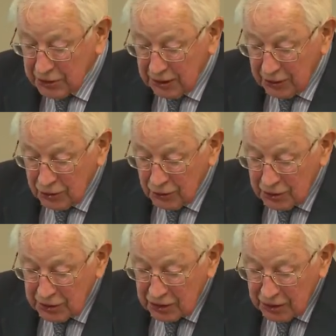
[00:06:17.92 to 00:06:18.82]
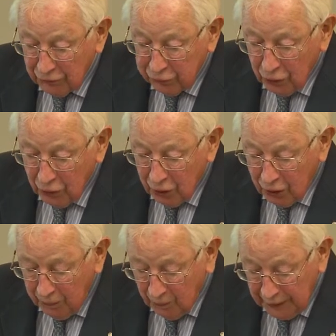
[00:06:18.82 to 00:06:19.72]
Section
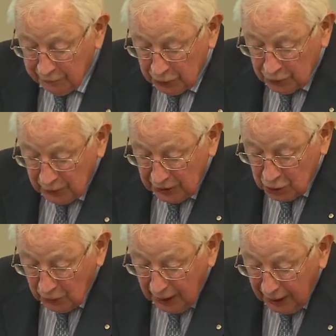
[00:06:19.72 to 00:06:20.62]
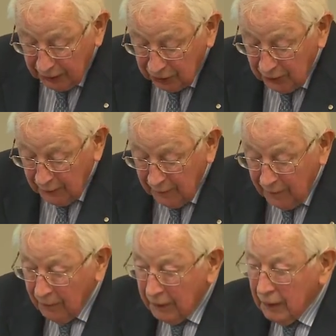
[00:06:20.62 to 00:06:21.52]
64 of the Judiciary Act,
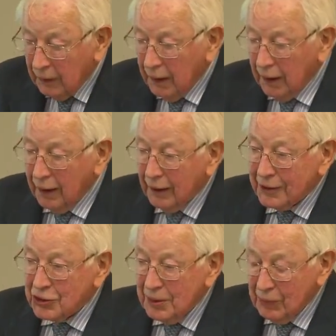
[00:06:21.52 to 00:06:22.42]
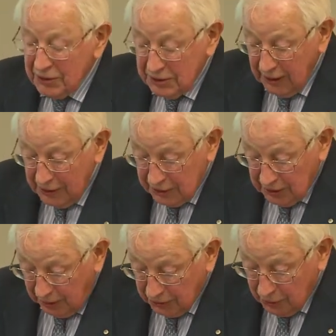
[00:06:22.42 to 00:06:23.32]
like similar state
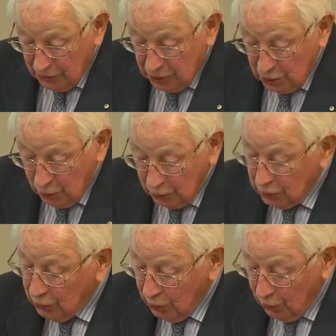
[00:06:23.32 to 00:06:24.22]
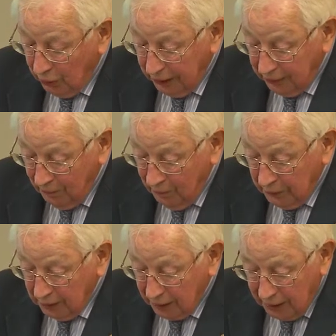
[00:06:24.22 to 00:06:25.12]
statutes, sought to equate
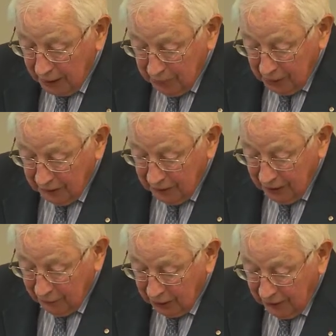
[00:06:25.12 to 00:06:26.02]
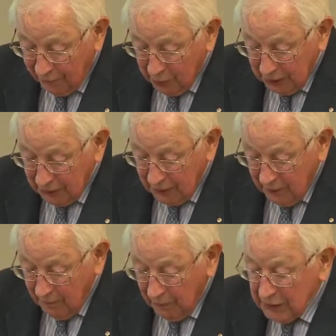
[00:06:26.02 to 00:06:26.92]
the liability of the government
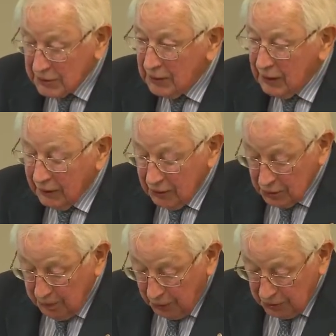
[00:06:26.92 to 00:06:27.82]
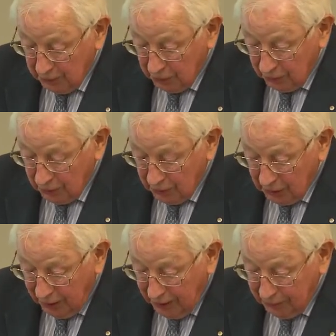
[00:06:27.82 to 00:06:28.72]
as nearly as possible to the
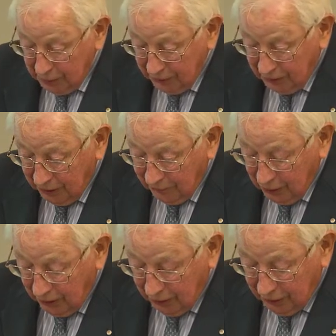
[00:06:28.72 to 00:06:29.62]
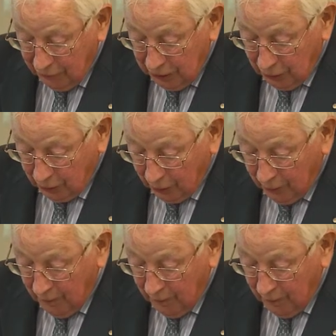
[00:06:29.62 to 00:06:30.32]
liability of the individual.